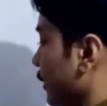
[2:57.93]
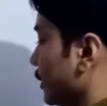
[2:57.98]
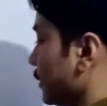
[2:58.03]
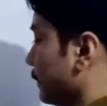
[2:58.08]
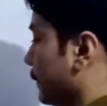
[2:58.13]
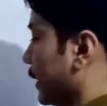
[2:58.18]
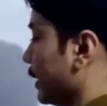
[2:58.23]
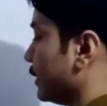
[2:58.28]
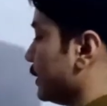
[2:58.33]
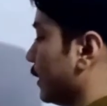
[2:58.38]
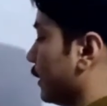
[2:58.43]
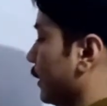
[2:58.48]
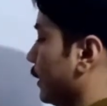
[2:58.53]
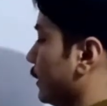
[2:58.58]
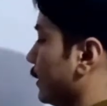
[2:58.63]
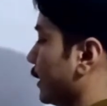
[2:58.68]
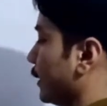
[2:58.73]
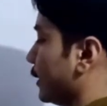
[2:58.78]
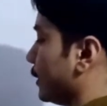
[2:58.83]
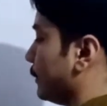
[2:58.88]
is
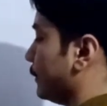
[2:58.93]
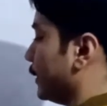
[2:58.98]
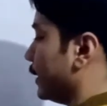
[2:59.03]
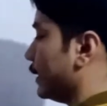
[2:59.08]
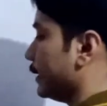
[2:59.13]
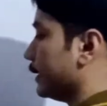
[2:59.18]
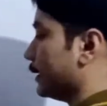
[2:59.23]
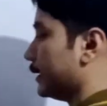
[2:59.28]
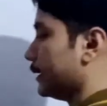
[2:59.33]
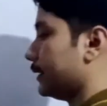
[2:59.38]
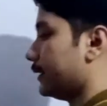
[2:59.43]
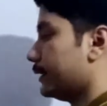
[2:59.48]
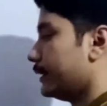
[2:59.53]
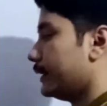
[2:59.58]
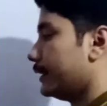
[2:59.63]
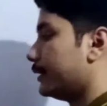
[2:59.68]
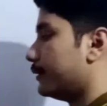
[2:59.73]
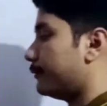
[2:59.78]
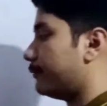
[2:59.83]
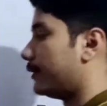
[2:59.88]
basically telling me that
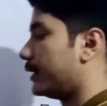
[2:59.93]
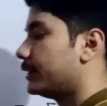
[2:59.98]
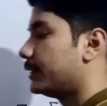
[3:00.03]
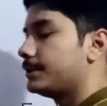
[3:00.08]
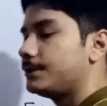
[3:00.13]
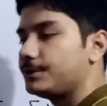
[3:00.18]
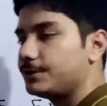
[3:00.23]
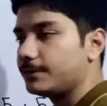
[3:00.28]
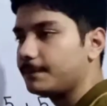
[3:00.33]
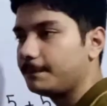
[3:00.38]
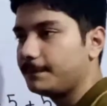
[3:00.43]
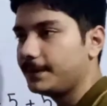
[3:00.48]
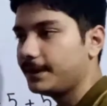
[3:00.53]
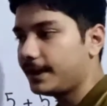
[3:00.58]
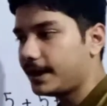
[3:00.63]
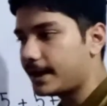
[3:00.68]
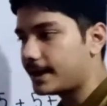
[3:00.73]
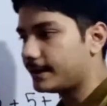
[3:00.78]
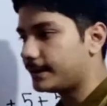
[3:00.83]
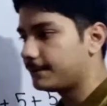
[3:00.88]
1 should
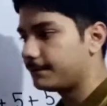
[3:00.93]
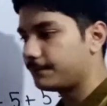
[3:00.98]
be added